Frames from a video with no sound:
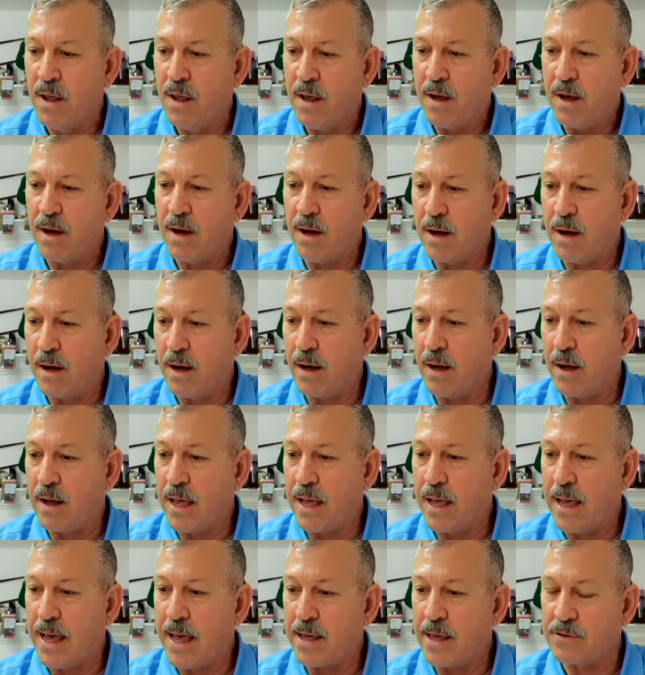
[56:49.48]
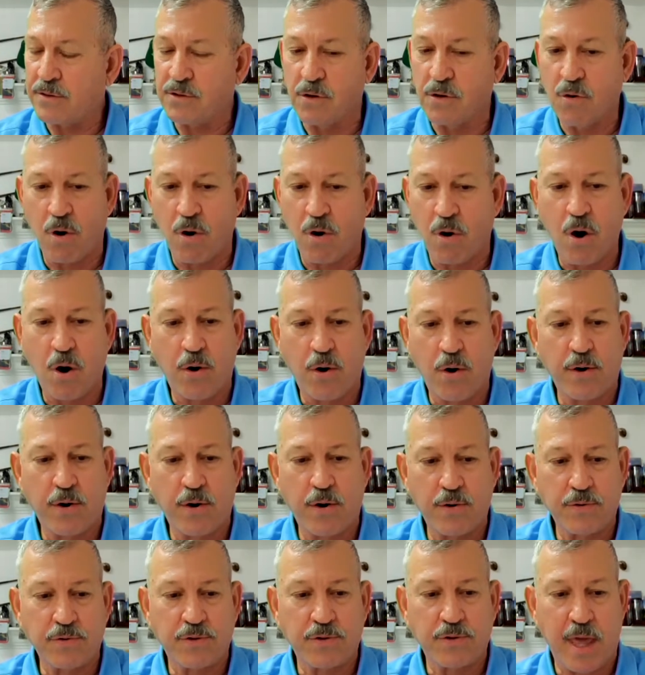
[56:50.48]
as
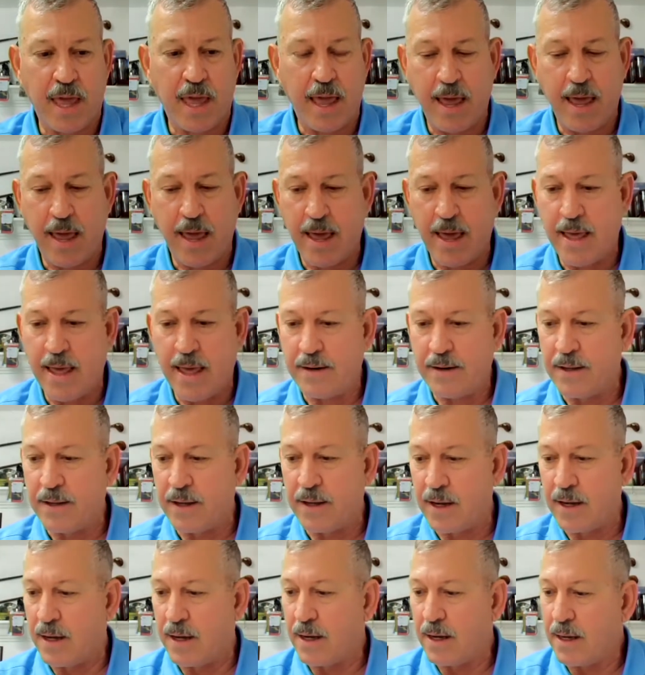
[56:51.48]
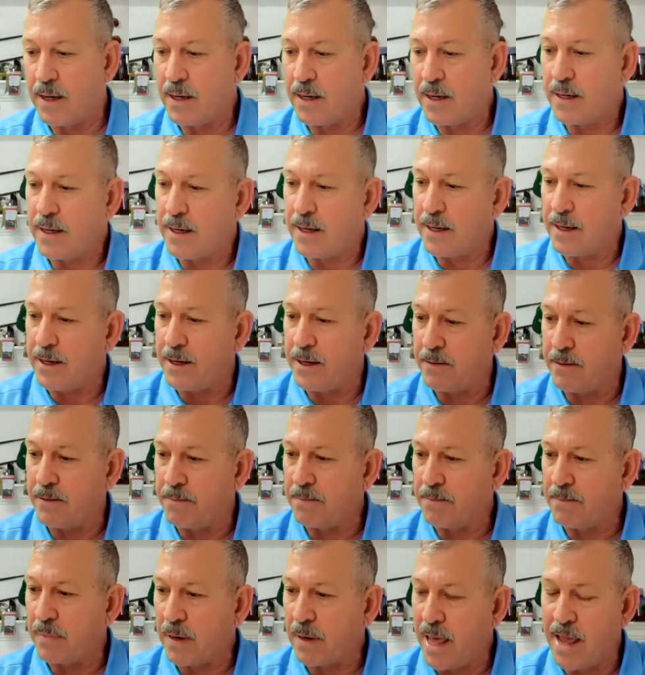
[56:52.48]
growers and
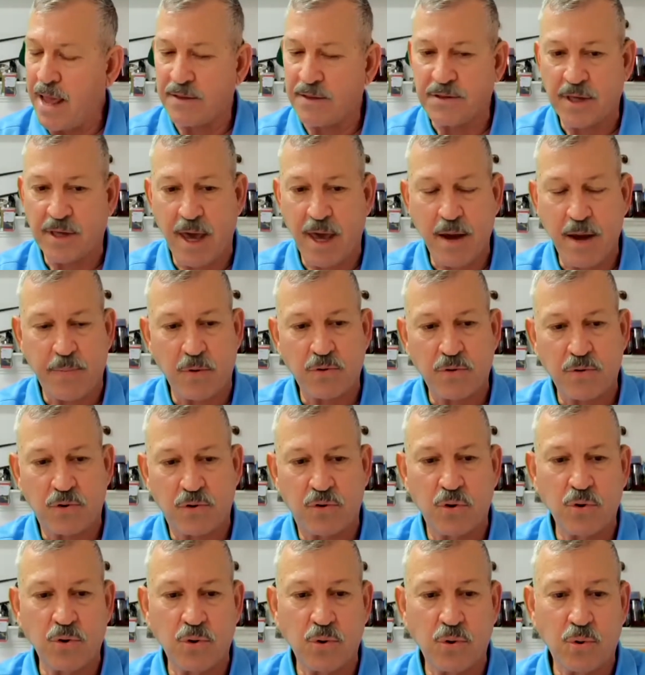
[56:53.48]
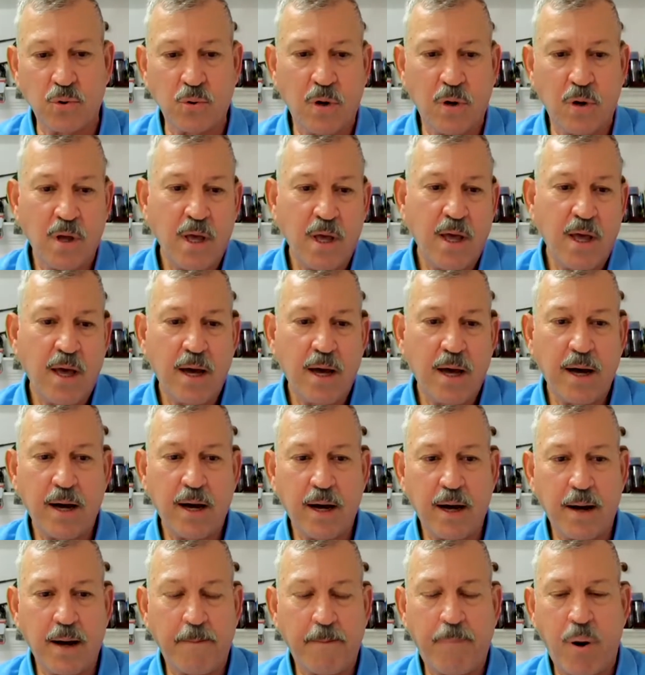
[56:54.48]
landscapers to
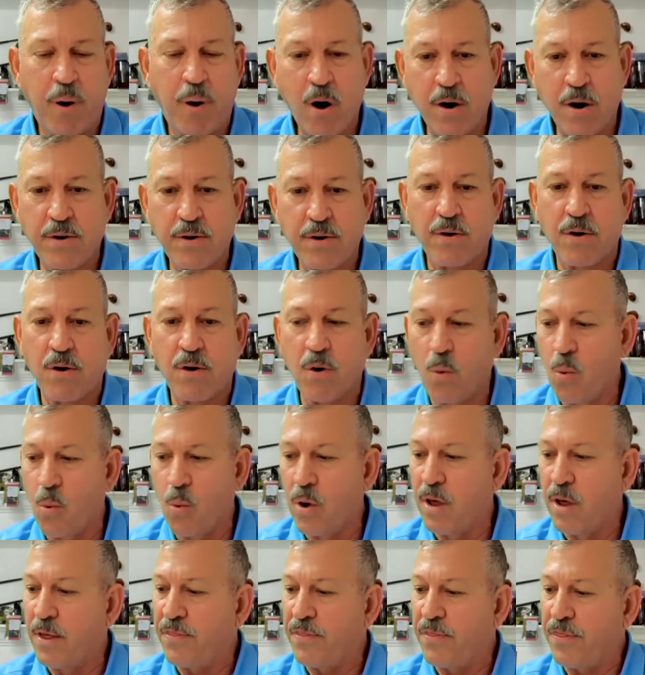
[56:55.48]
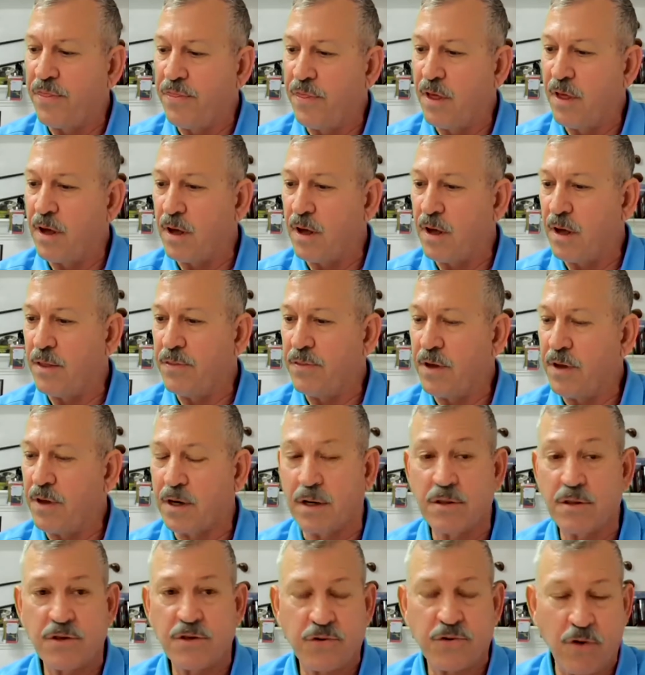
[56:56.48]
partner with the
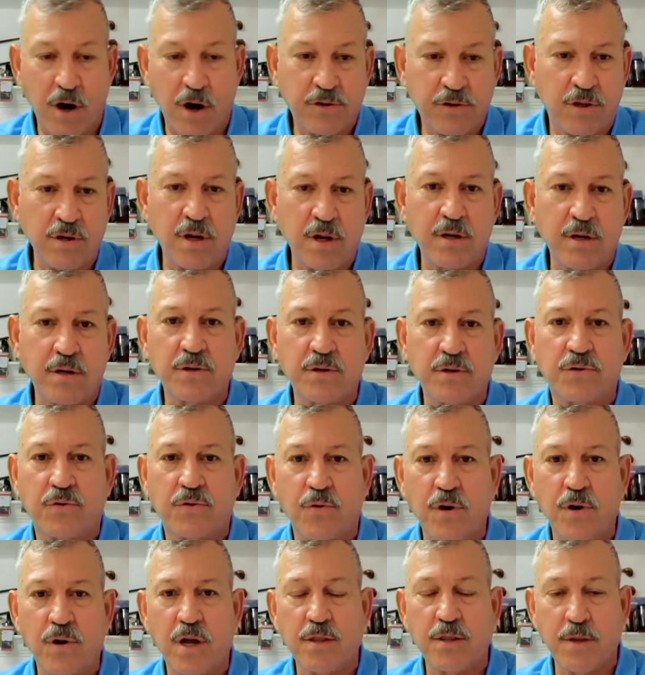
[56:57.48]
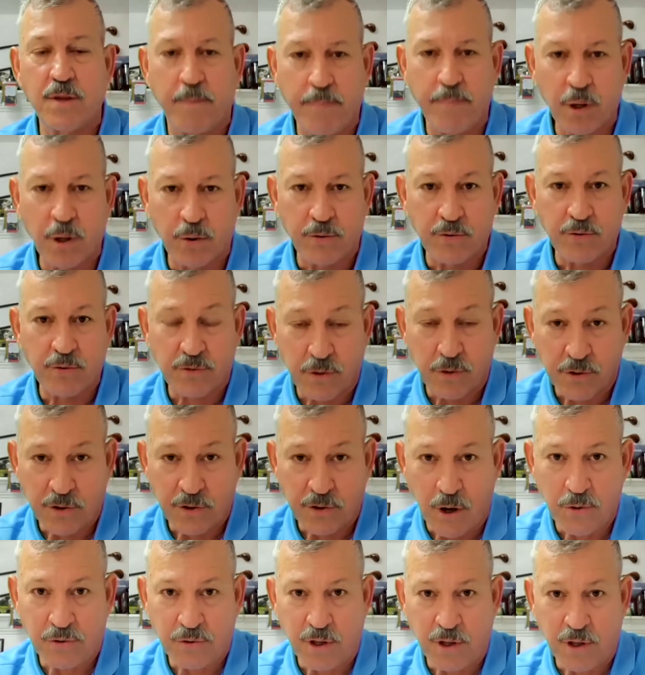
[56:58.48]
construction industry and the Builders
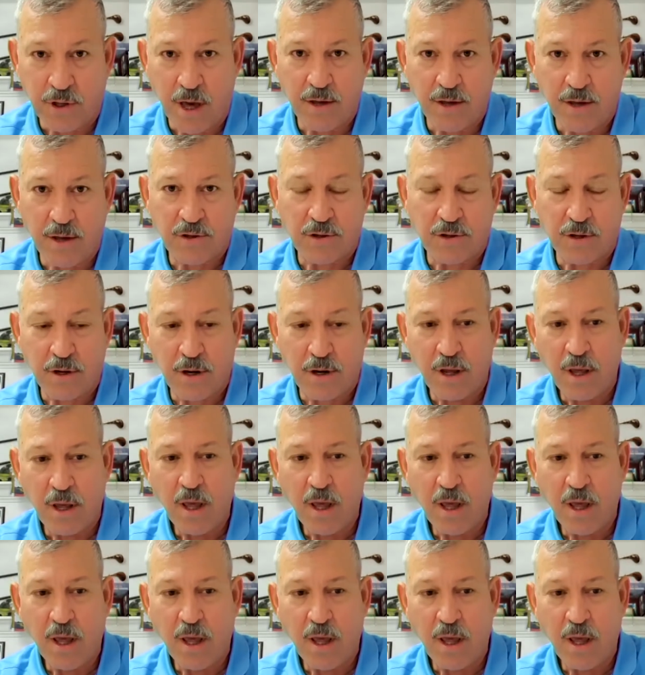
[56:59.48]
Association.